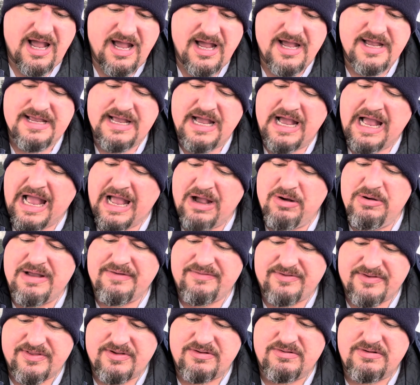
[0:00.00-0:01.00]

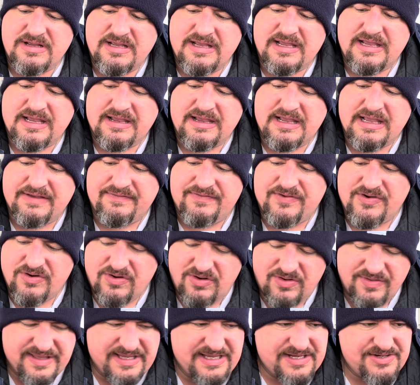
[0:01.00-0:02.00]
However, though, if your
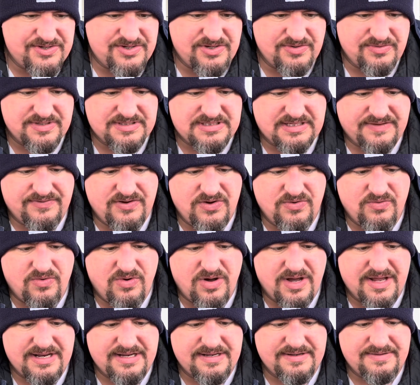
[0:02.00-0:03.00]
only issue is if you
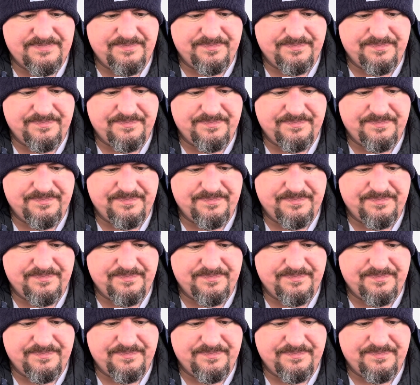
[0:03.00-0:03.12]
want it,